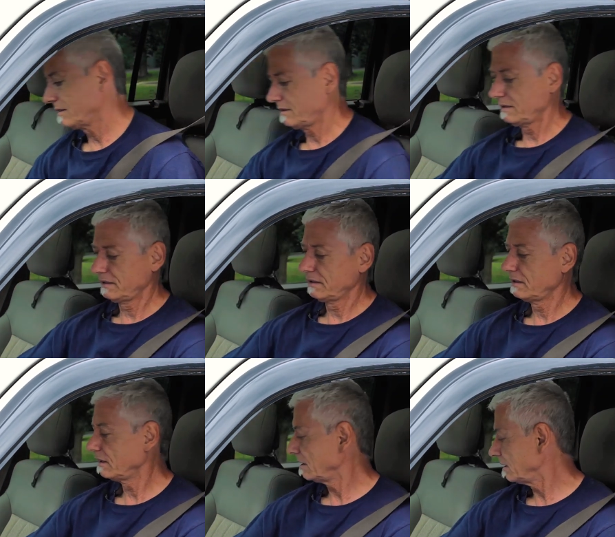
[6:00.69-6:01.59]

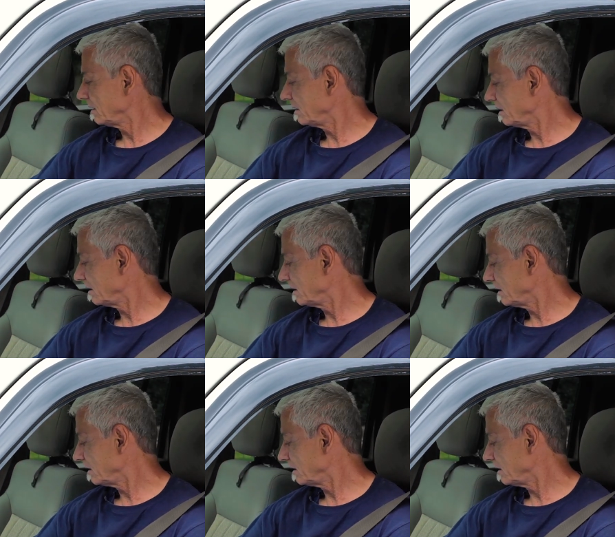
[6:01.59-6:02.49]

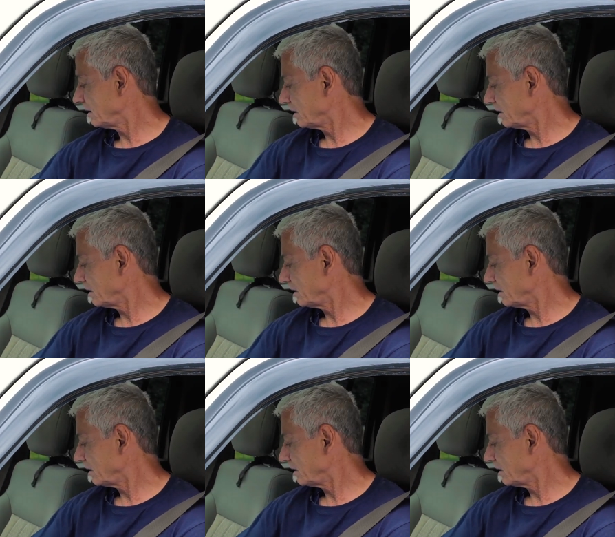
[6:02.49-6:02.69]
No one is speaking in this clip.